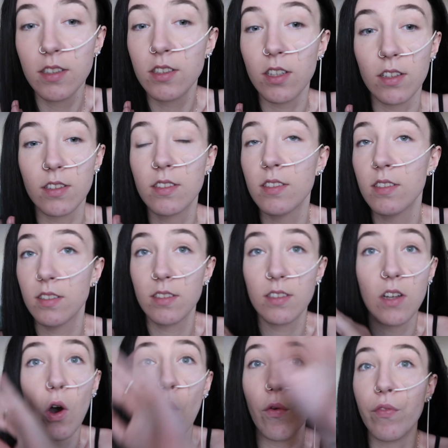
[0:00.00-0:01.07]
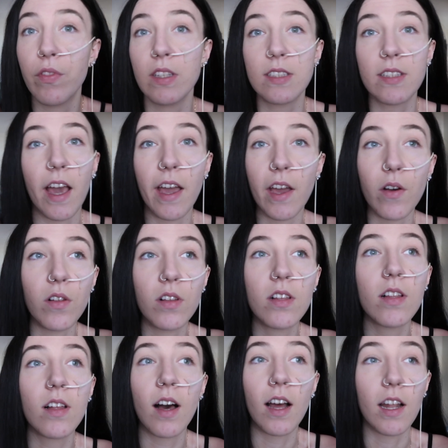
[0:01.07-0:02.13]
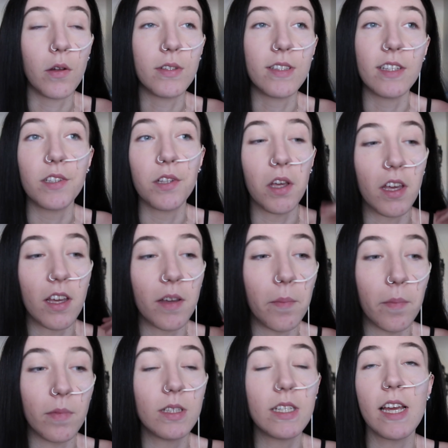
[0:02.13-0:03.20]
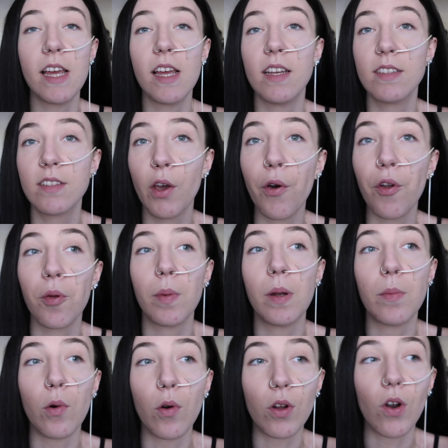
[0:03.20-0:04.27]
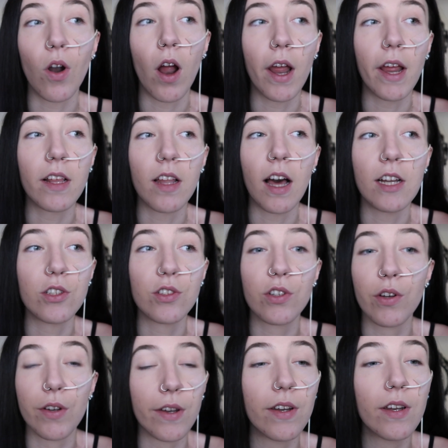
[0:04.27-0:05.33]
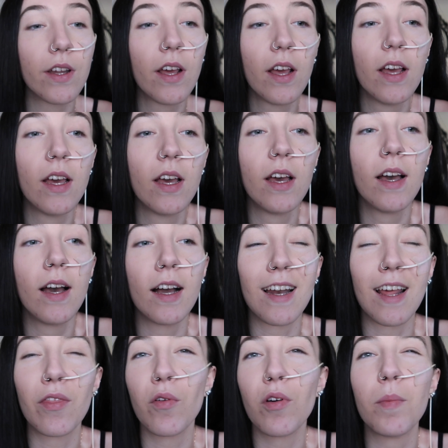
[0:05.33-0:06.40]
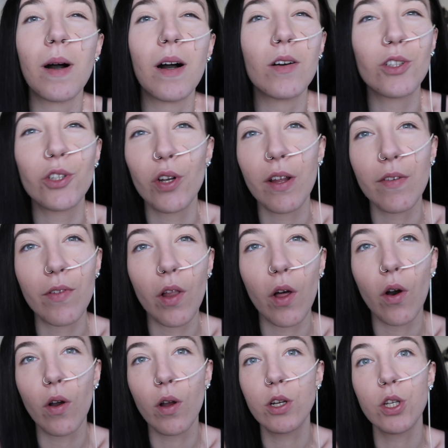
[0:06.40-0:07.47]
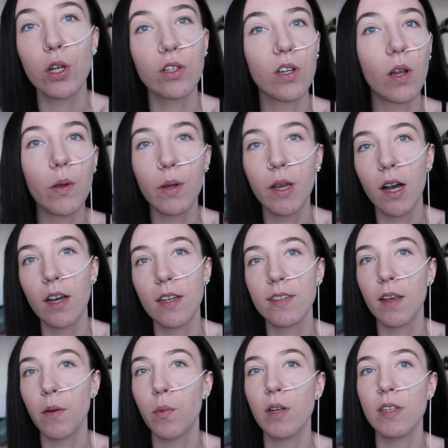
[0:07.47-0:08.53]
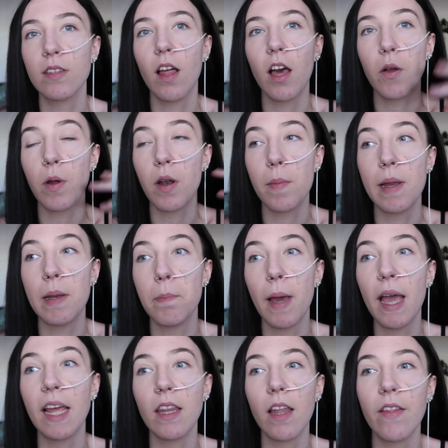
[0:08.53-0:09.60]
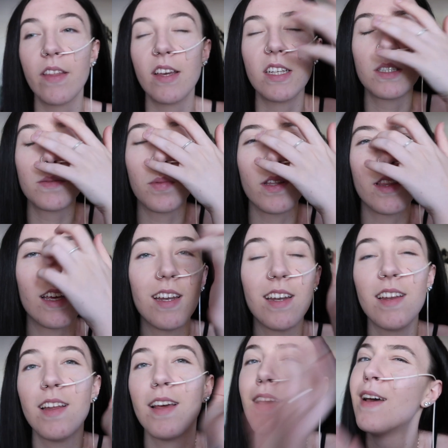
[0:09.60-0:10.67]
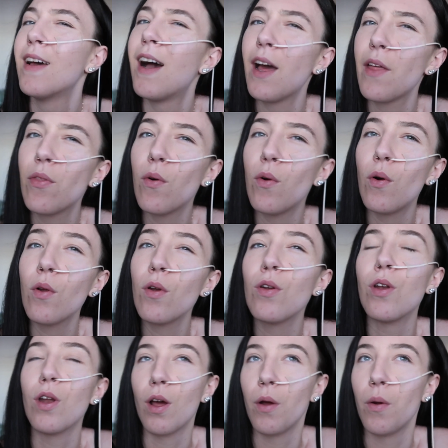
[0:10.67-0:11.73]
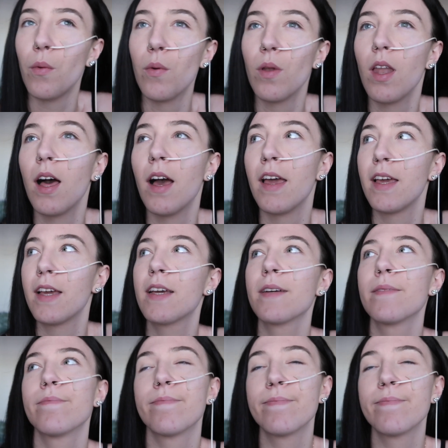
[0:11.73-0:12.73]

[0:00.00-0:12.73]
just off the scale. And I was literally in tears, curled up in a ball, crying. Like, I just couldn't. And I thought about, should I vlog? Should I show you guys like what it's like when I'm in pain like this? But then I thought, no. Like,